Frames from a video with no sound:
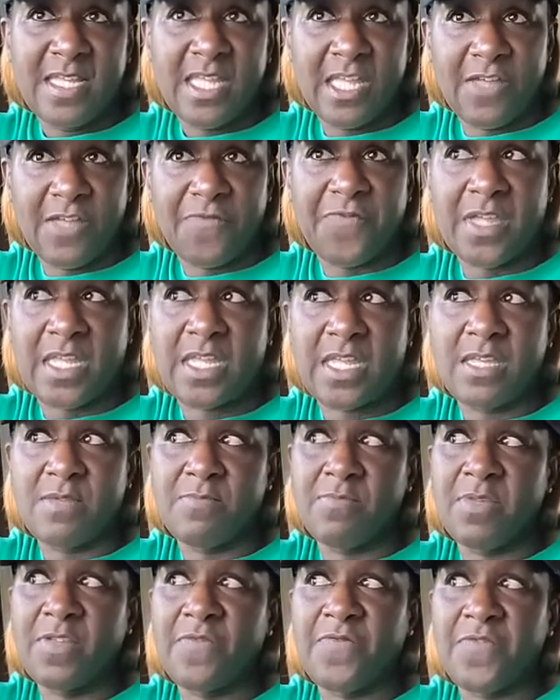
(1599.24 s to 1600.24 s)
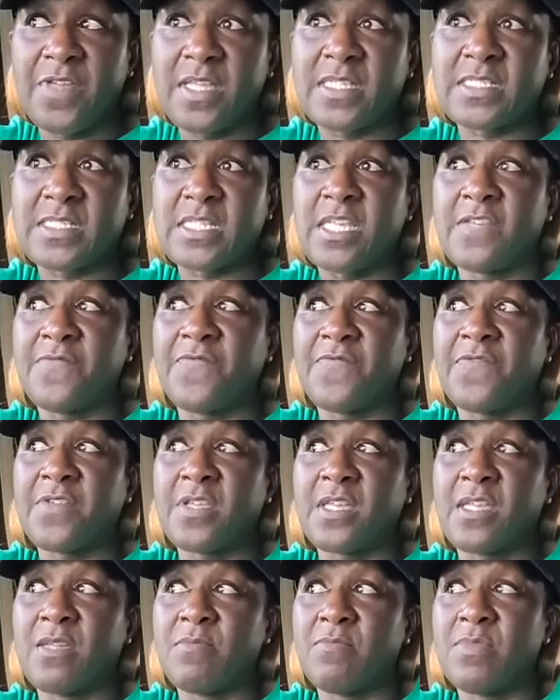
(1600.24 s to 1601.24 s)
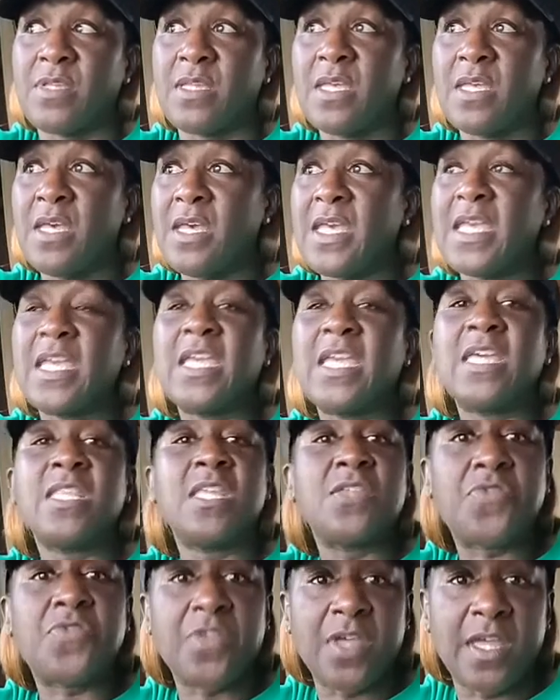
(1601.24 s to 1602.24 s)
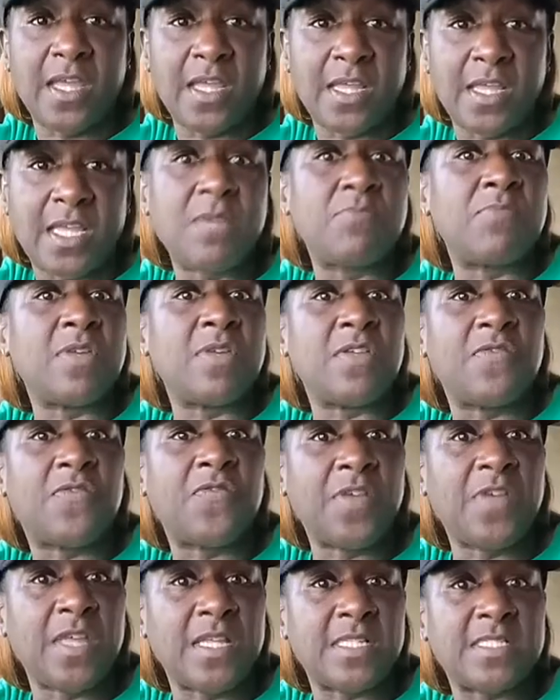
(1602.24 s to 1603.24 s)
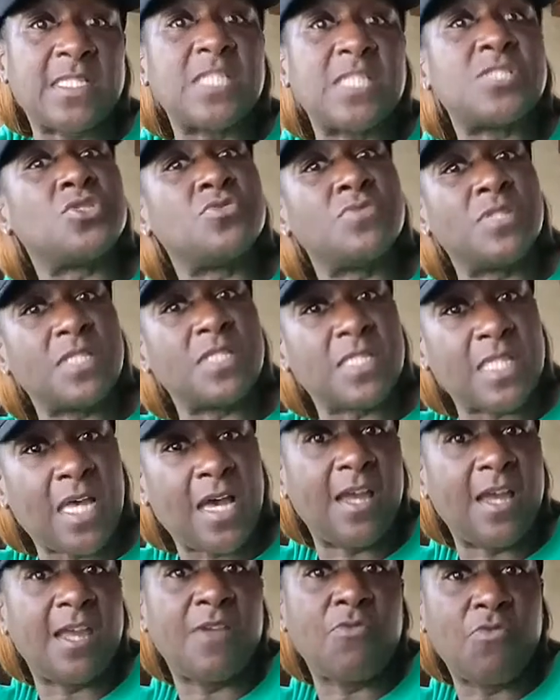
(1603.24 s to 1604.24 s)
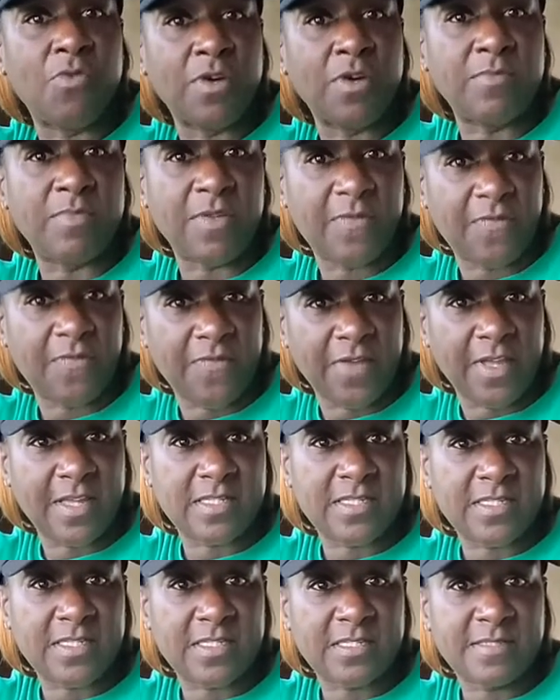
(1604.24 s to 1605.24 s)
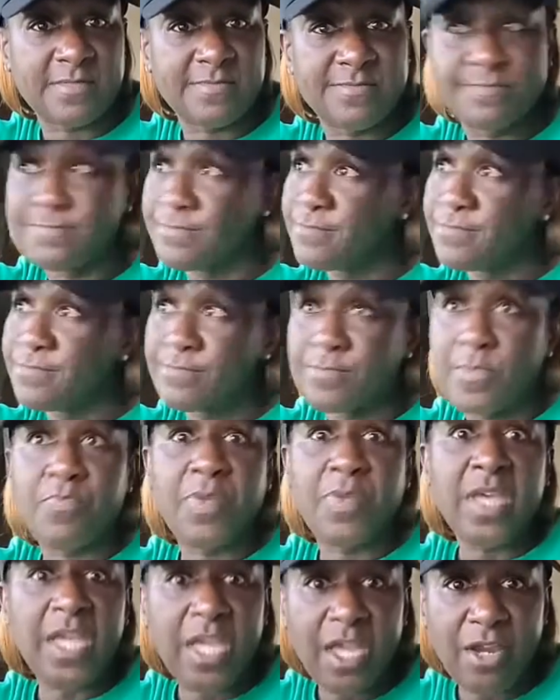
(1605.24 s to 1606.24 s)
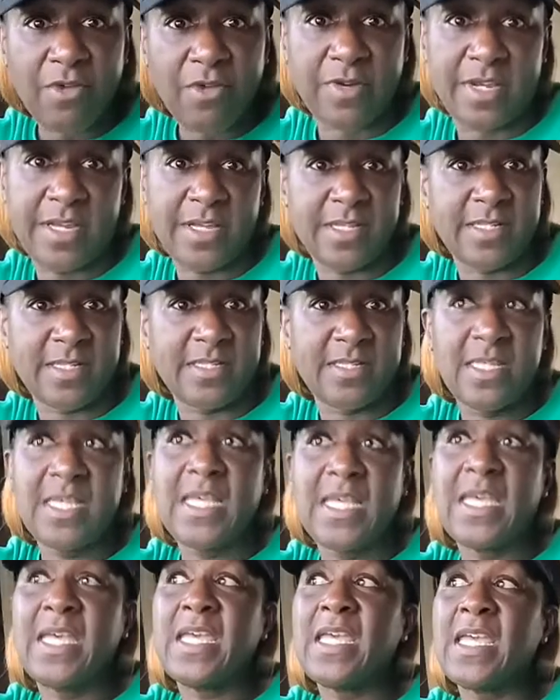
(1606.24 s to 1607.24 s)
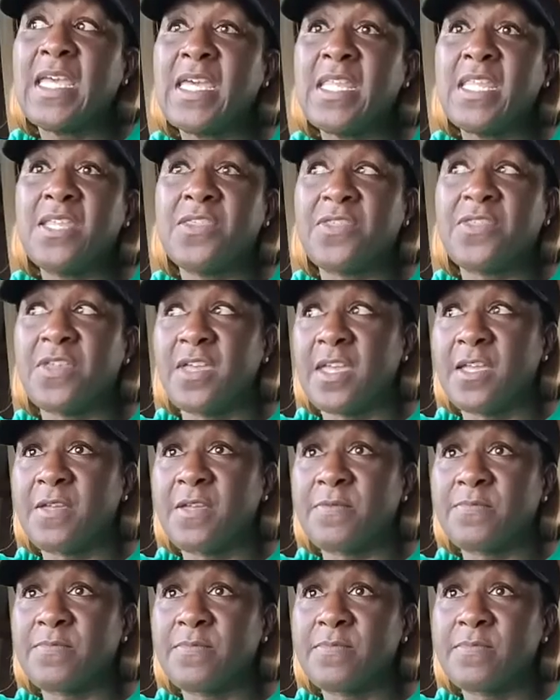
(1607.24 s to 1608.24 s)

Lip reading: If it can be fixed. If it can be, anything can be fixed that you desire and want to be fixed. Period. Anything.